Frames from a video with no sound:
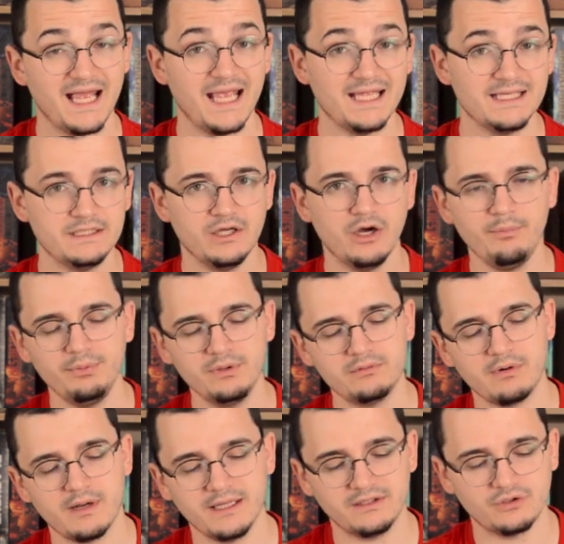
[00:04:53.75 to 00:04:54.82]
In the upper
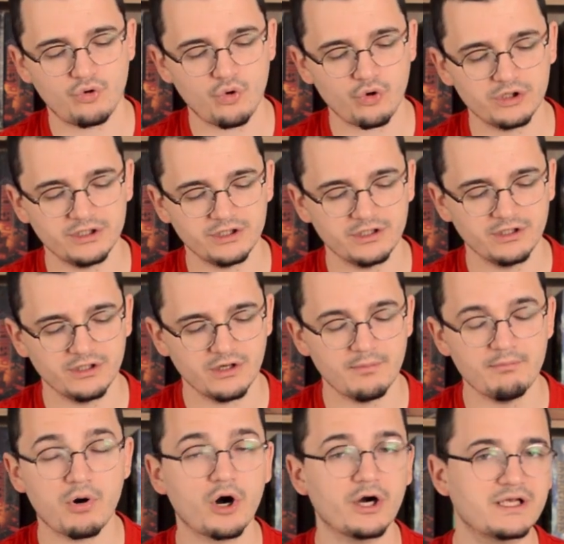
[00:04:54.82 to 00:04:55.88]
right corner, a
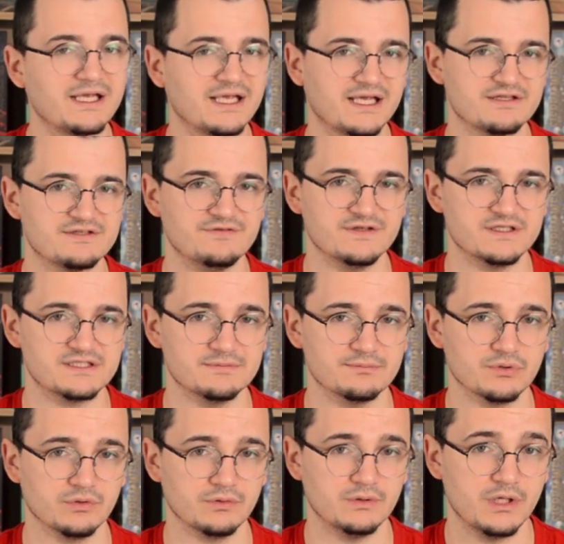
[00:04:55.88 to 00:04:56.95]
marking is visible,